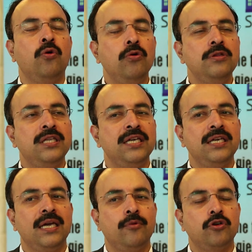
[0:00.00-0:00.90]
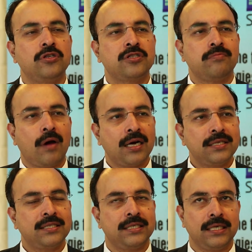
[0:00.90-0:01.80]
whole thing about
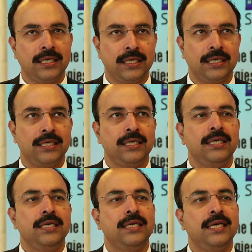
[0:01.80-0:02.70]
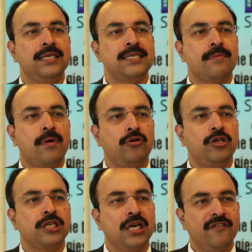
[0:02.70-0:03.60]
smart city is
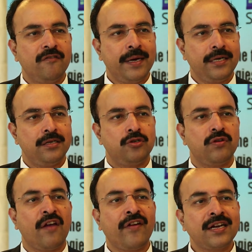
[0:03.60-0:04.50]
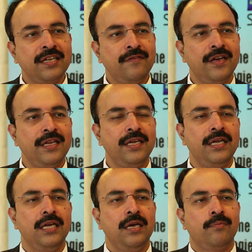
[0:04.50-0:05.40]
about the government to effectively
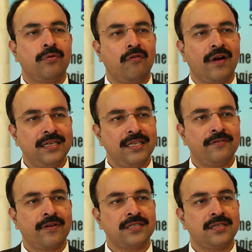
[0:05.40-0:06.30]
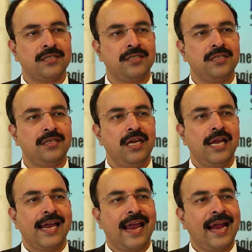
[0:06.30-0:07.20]
provide the infrastructure
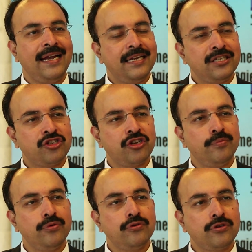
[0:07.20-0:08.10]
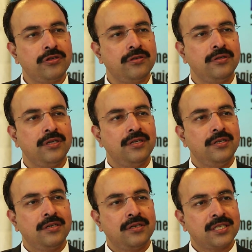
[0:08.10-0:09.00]
and distribute
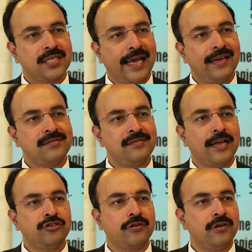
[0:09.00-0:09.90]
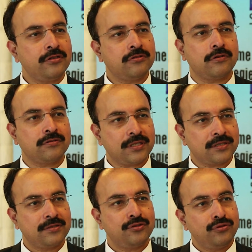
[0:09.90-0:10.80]
scarce natural
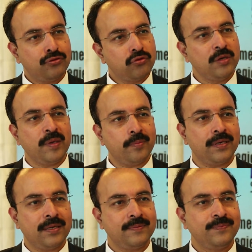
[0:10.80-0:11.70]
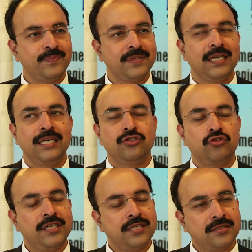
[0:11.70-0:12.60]
resources to the people.
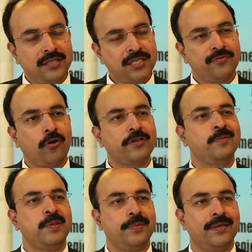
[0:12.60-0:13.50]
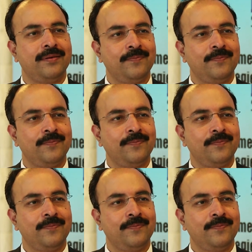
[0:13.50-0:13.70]
So it is just for the people.